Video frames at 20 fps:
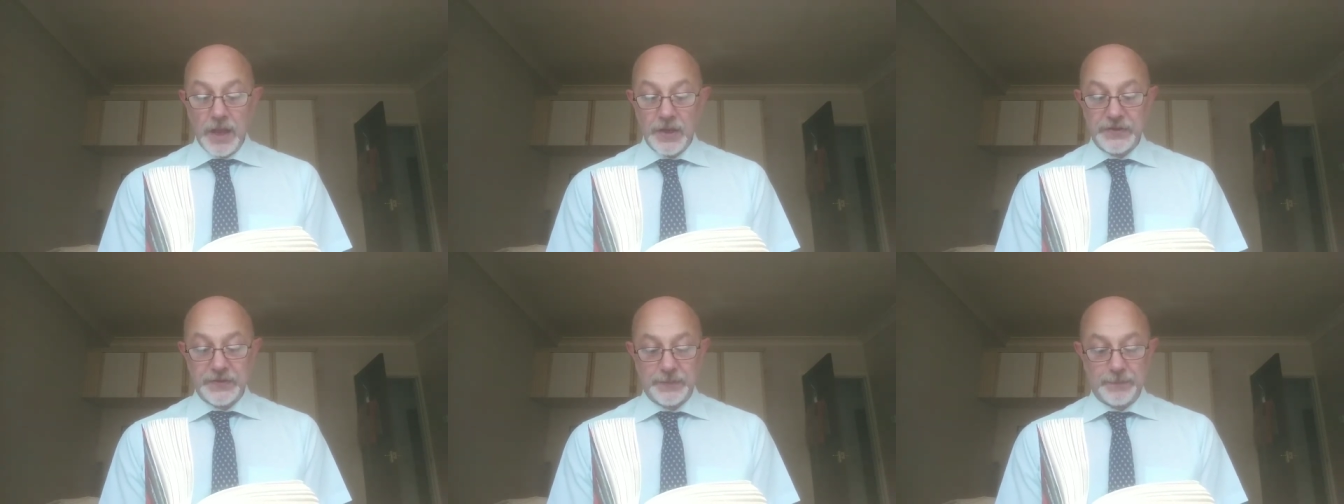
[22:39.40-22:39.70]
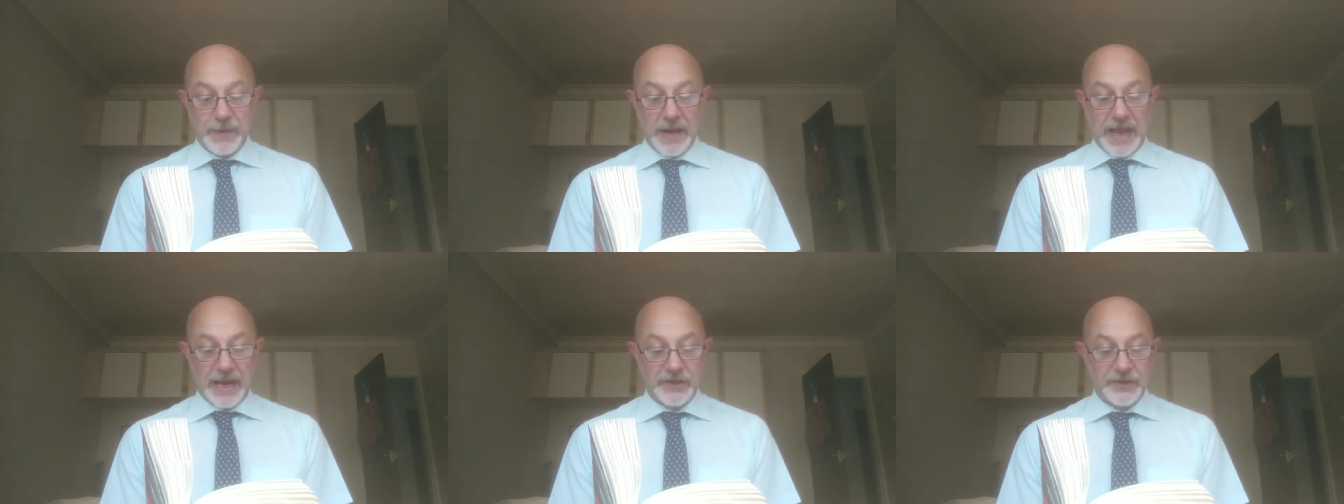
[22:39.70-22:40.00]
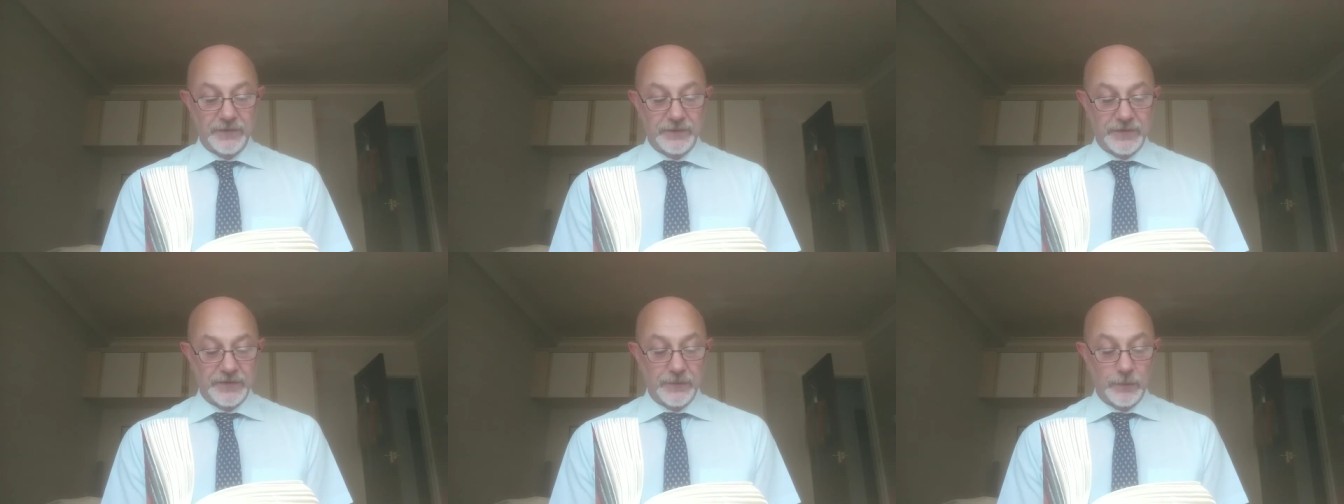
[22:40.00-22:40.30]
A
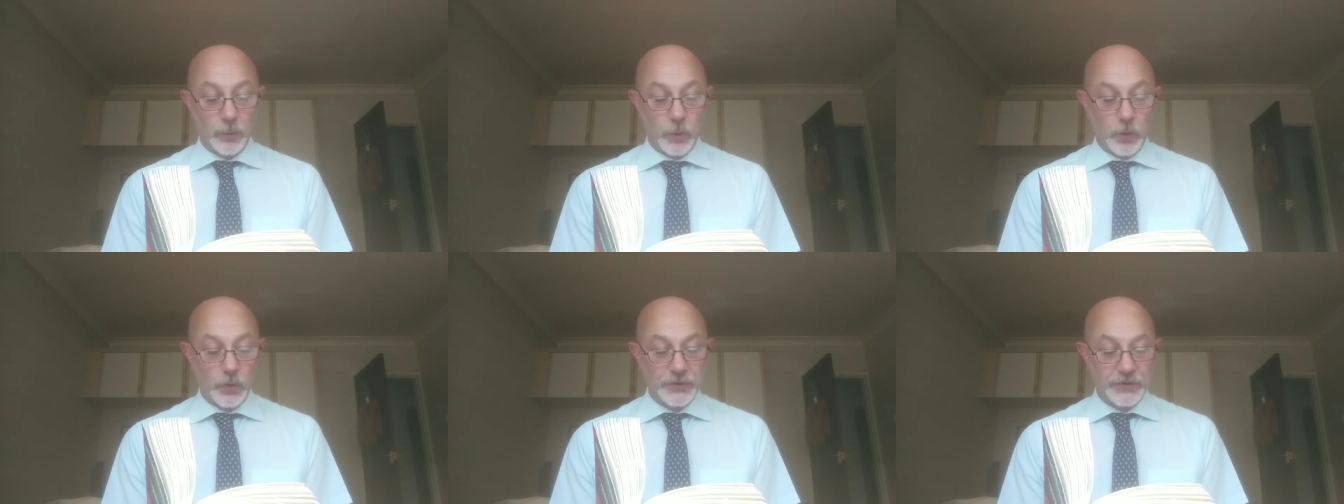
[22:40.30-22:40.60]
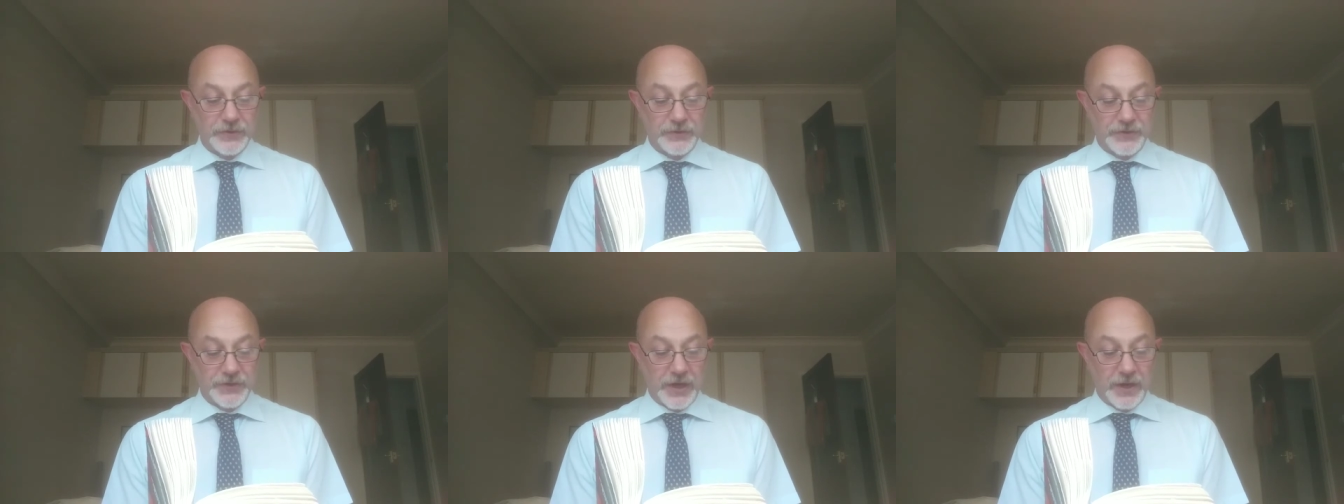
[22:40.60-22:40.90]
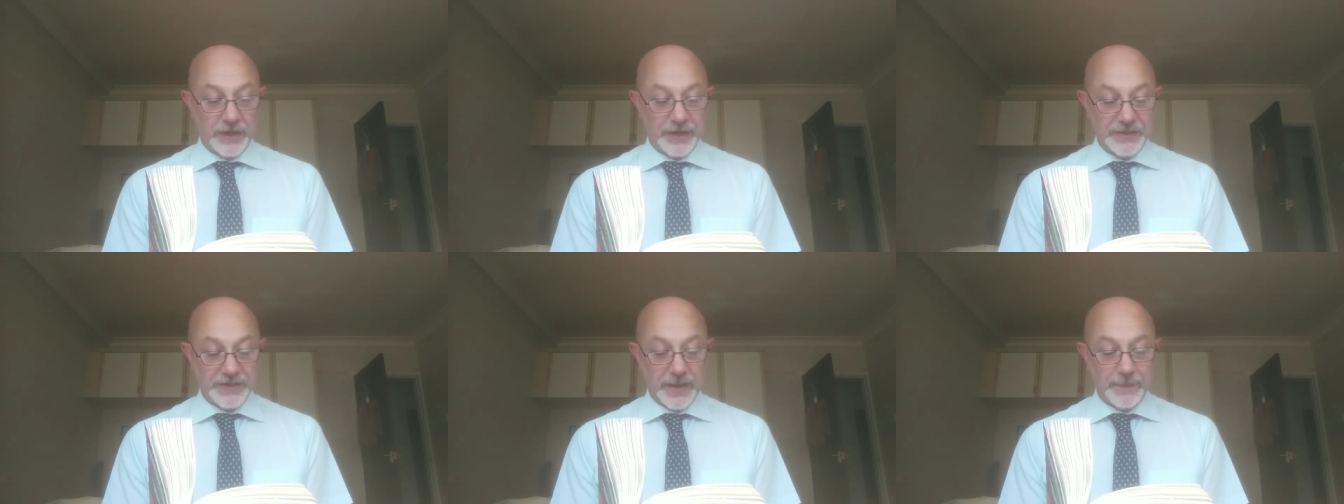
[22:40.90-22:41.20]
splash as the water
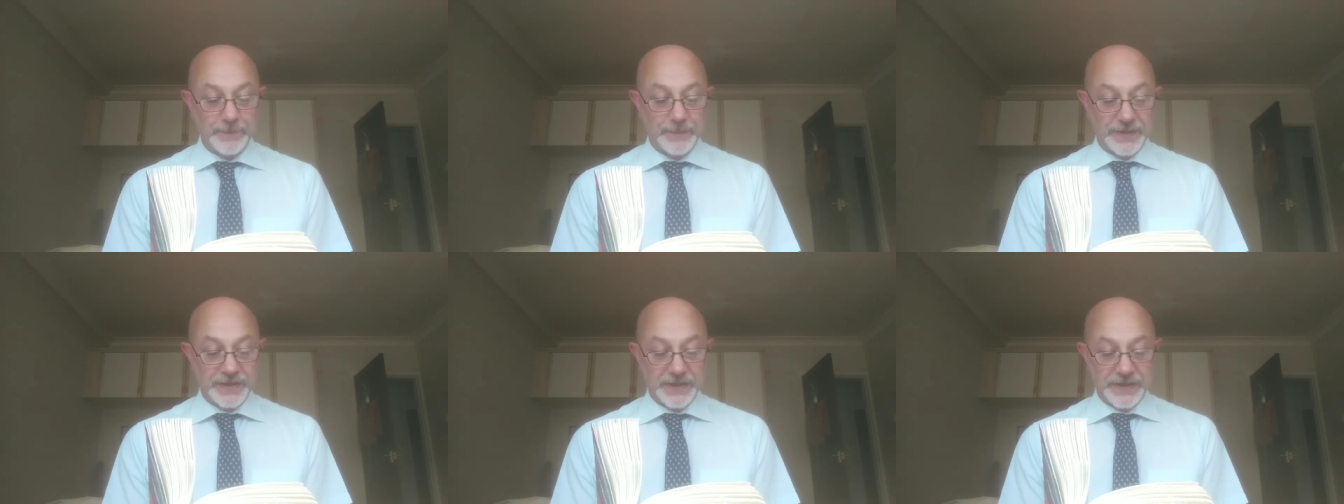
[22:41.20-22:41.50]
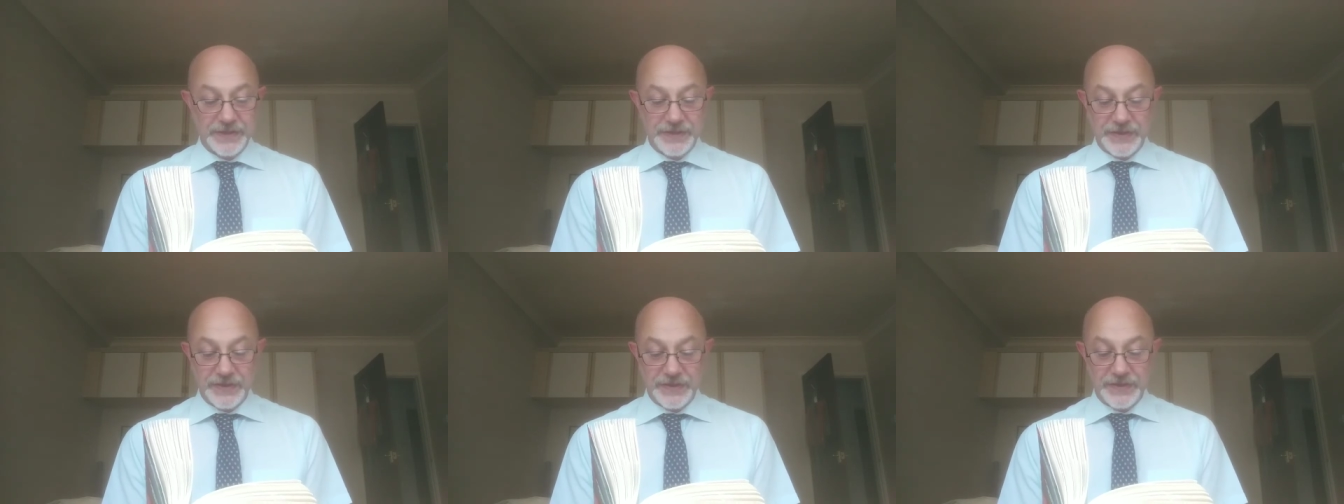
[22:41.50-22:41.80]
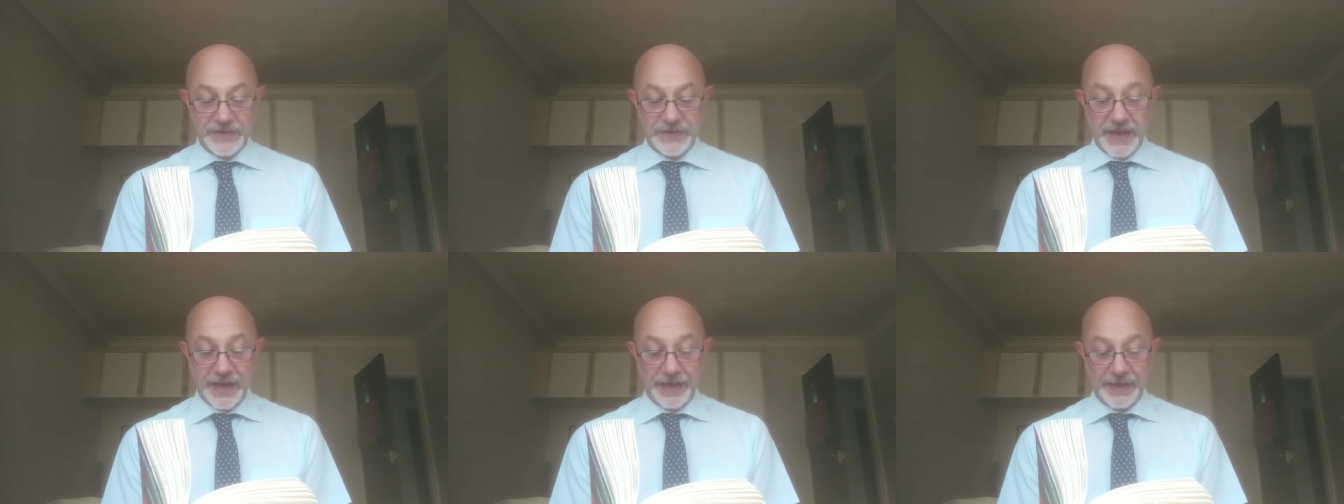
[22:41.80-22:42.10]
jug is emptied into the
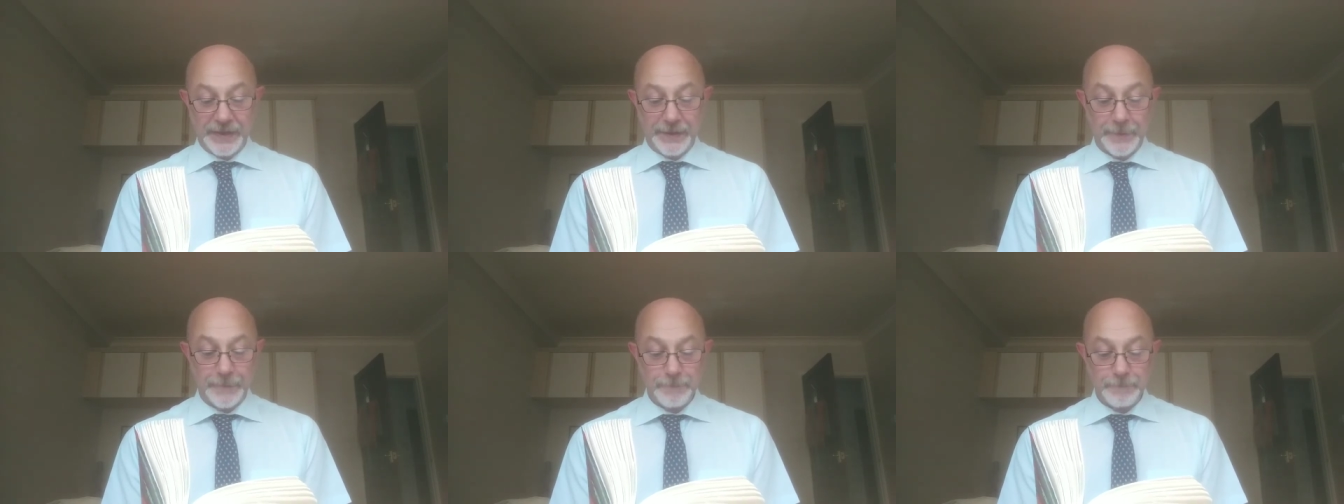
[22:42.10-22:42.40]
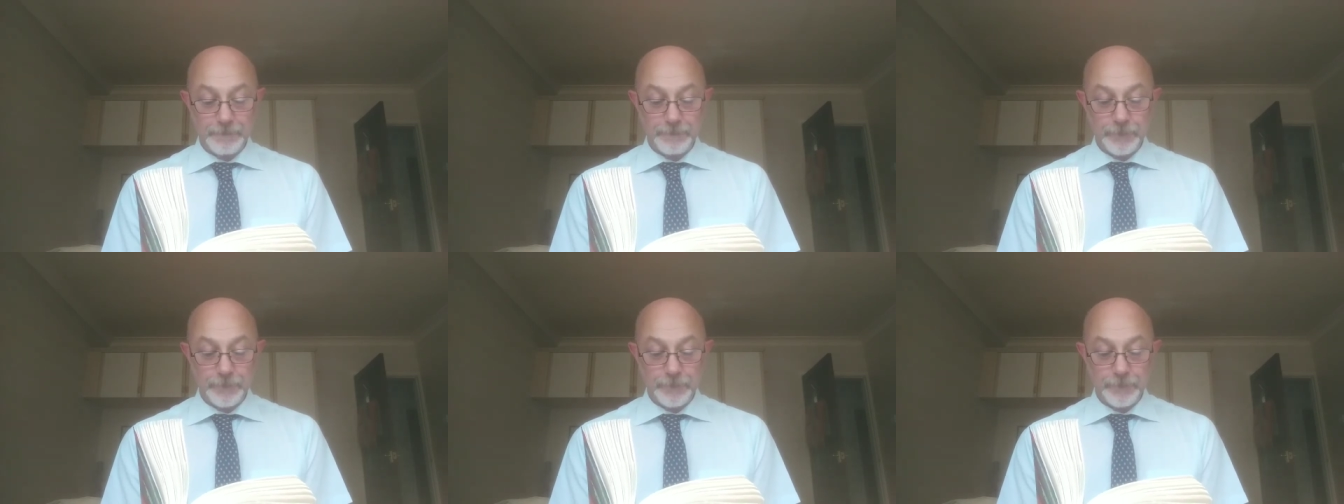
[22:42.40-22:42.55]
sink.